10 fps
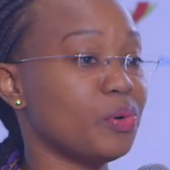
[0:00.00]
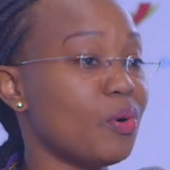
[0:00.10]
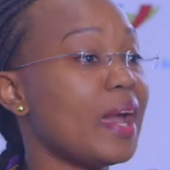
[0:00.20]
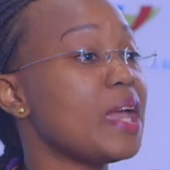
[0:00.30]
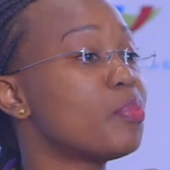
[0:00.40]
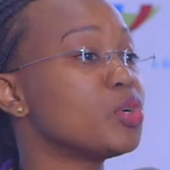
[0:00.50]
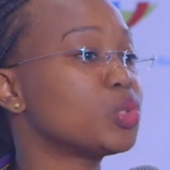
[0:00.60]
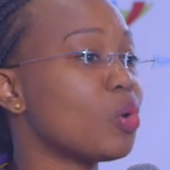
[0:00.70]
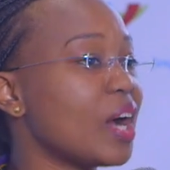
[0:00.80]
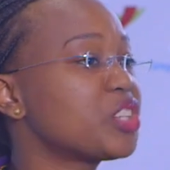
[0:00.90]
are able
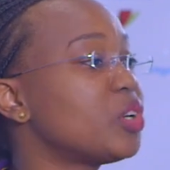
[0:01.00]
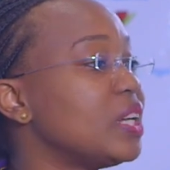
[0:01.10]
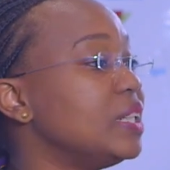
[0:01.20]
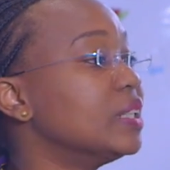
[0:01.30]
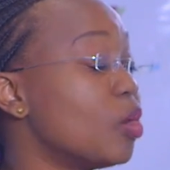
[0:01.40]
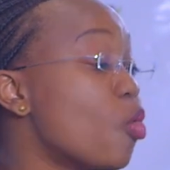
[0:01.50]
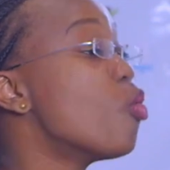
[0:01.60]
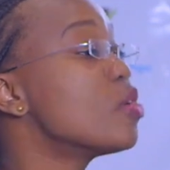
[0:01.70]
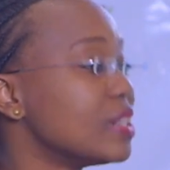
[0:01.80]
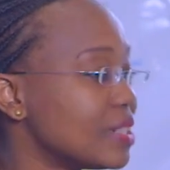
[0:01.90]
to actually
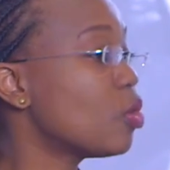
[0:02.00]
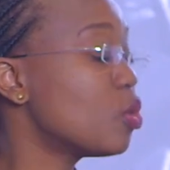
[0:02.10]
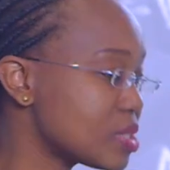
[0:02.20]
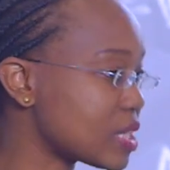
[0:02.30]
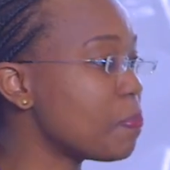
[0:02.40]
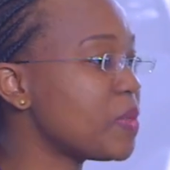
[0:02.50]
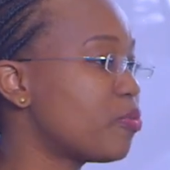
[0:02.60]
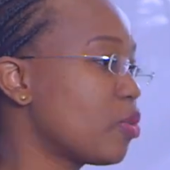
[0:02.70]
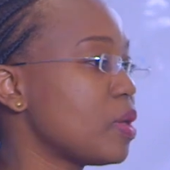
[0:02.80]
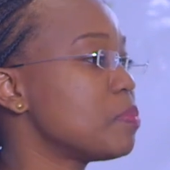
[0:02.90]
own something
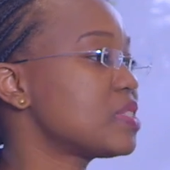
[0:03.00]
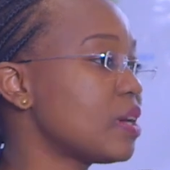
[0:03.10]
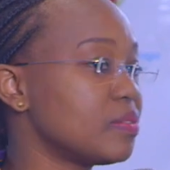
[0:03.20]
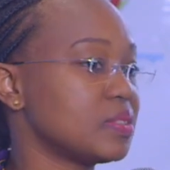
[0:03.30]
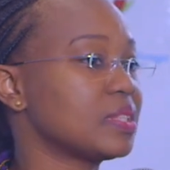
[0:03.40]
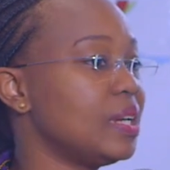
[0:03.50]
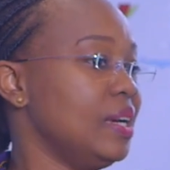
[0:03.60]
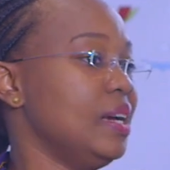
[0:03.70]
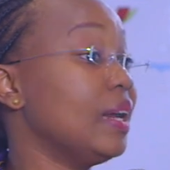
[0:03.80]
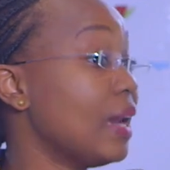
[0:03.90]
for themselves,
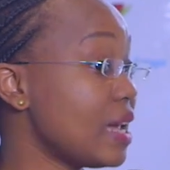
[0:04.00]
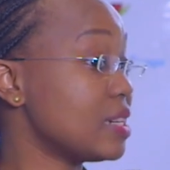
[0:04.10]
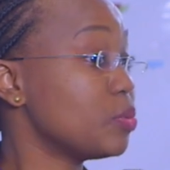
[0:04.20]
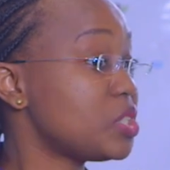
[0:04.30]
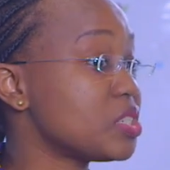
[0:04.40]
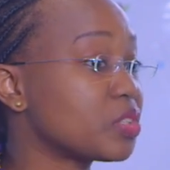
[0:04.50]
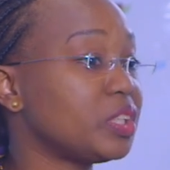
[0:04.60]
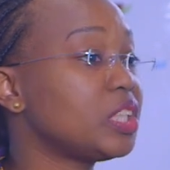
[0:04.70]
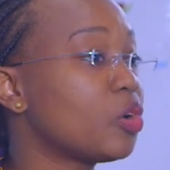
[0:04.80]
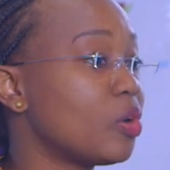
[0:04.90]
land, which is
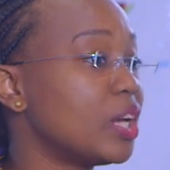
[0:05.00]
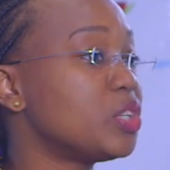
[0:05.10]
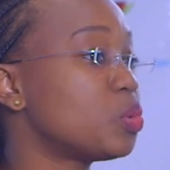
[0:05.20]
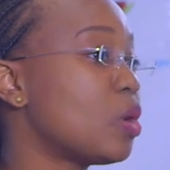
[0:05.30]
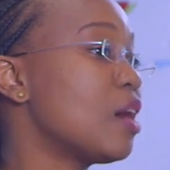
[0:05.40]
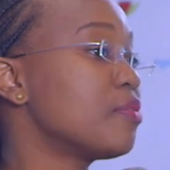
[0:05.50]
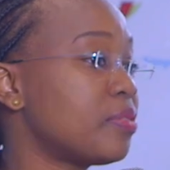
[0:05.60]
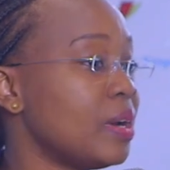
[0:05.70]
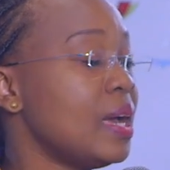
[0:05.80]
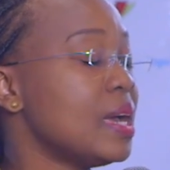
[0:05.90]
critical, and to
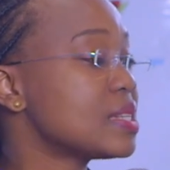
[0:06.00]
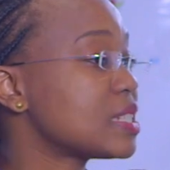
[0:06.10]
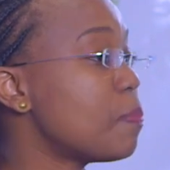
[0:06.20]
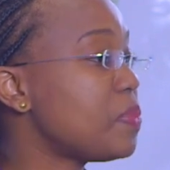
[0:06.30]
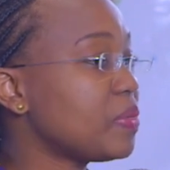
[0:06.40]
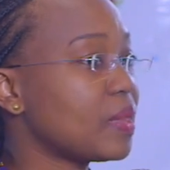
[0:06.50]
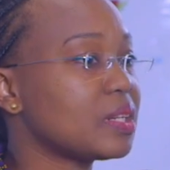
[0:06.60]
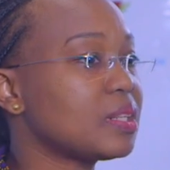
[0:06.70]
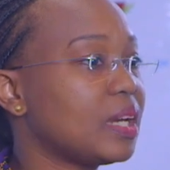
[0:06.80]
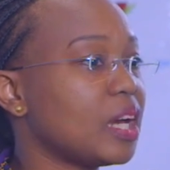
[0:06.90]
have something
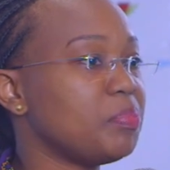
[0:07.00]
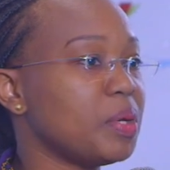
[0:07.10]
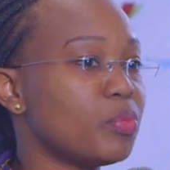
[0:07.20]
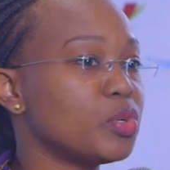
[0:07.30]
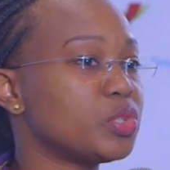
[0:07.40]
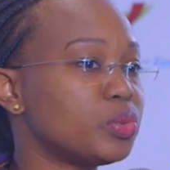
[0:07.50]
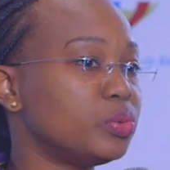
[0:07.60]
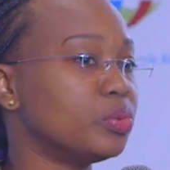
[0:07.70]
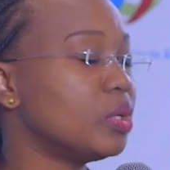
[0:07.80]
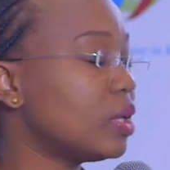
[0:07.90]
that they can be able
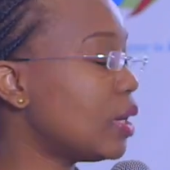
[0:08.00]
to,